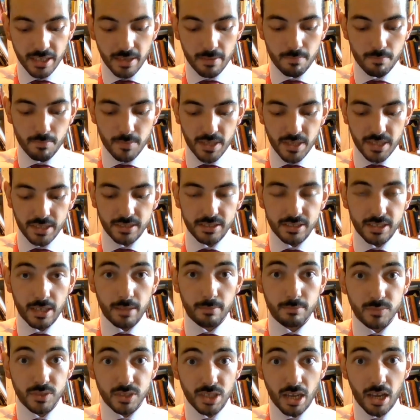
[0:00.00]
Give me
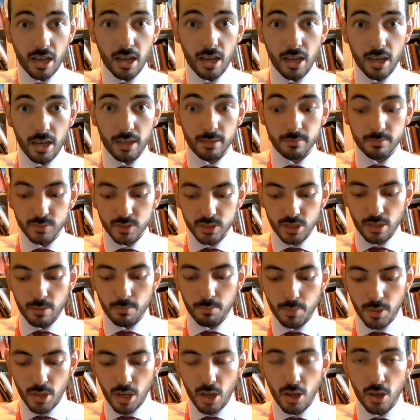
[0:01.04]
some time to
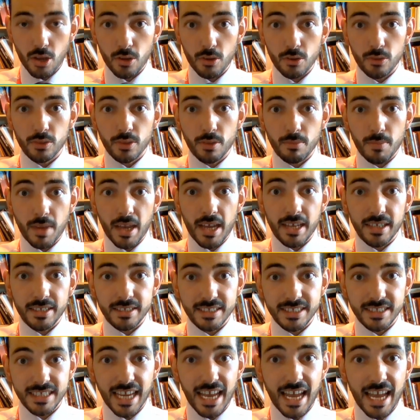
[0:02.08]
blow the
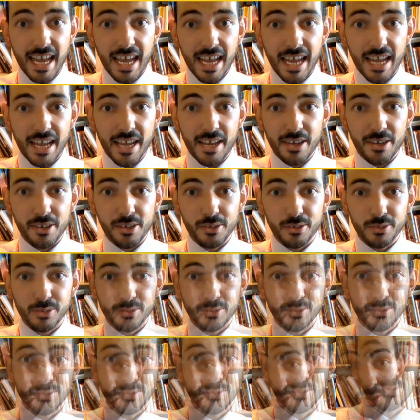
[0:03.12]
man
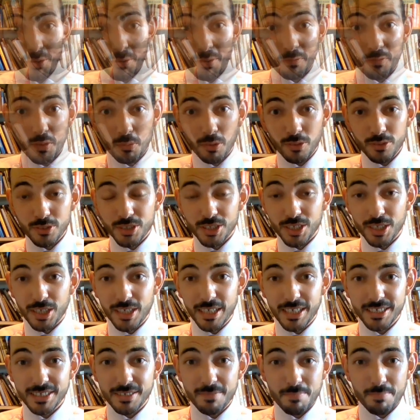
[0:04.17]
down. So if you want
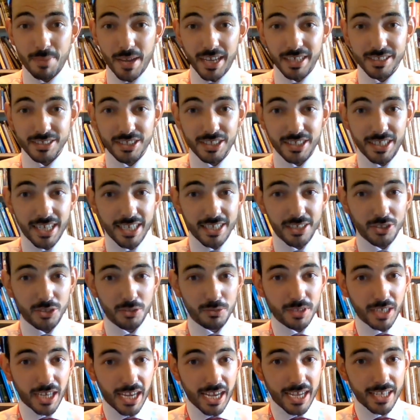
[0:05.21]
to listen back to that,
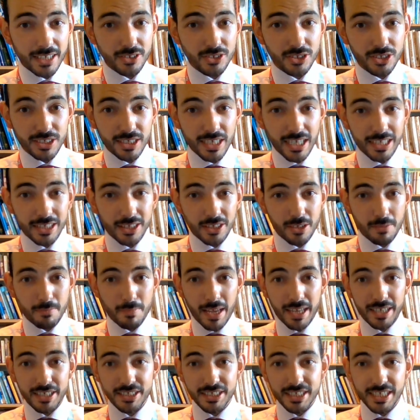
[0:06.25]
you can, to get the
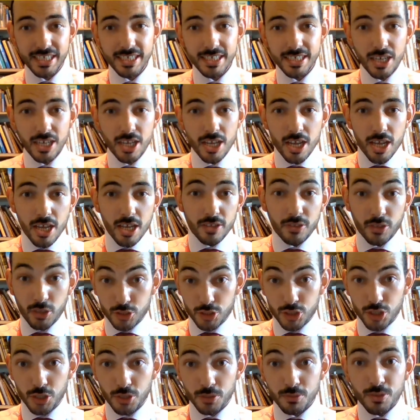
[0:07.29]
melody, the
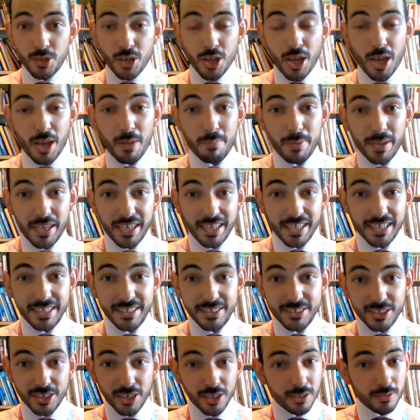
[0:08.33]
tune, a bit
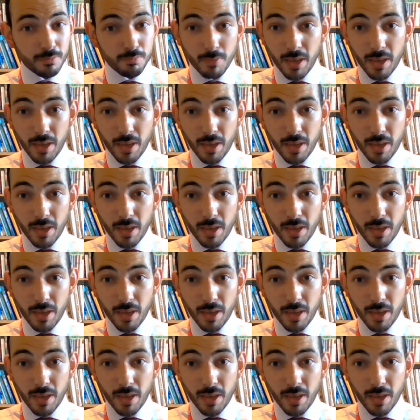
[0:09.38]
easier.